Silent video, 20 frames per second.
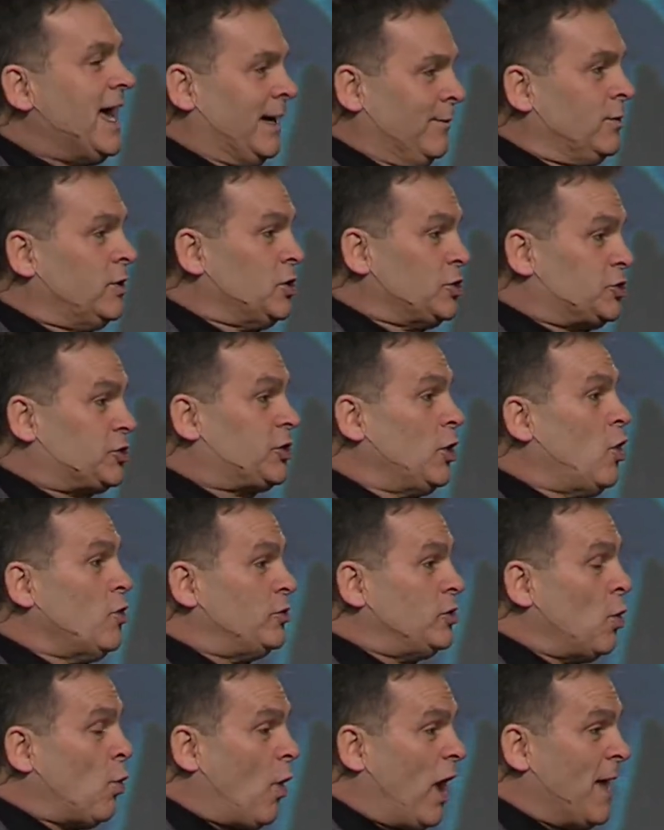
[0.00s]
I'm going to show
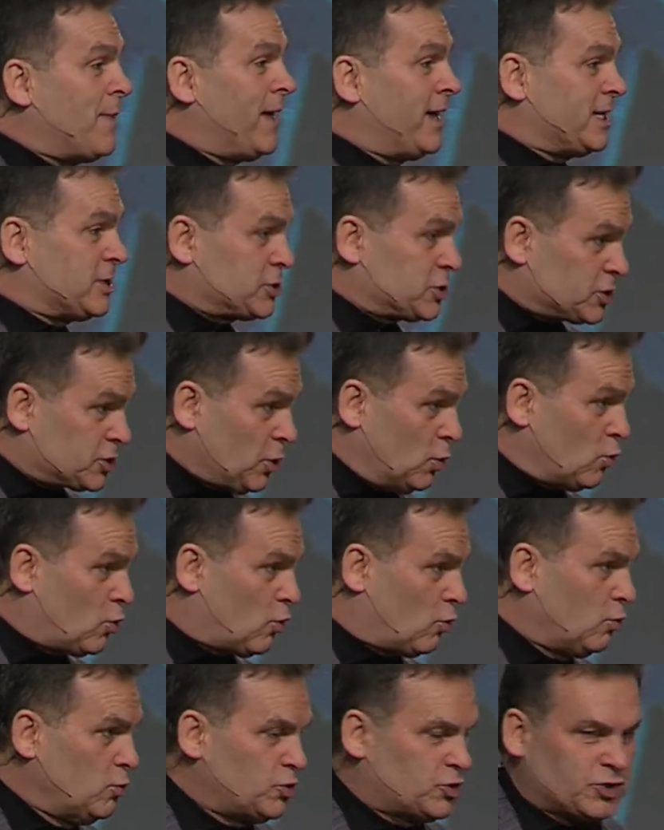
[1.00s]
you why that is so
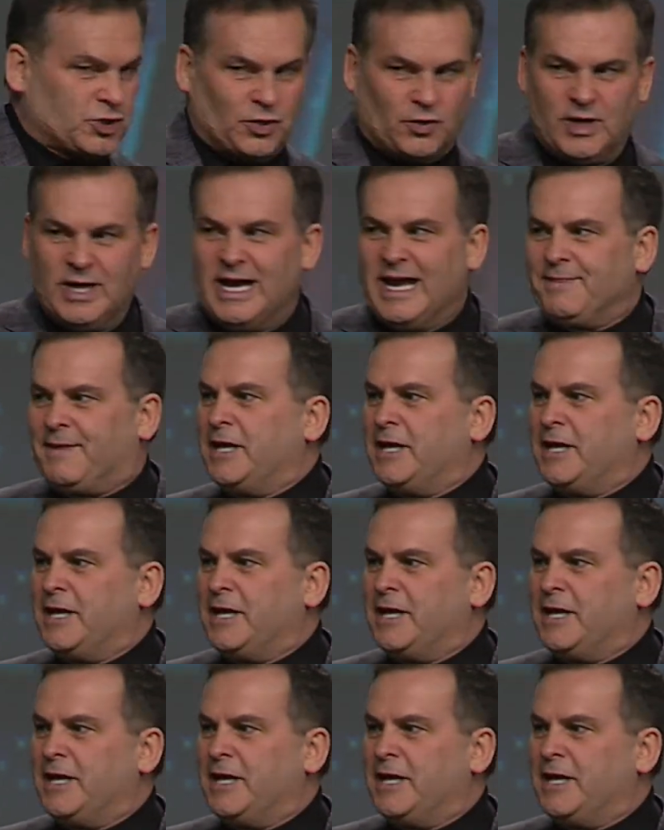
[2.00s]
crucial.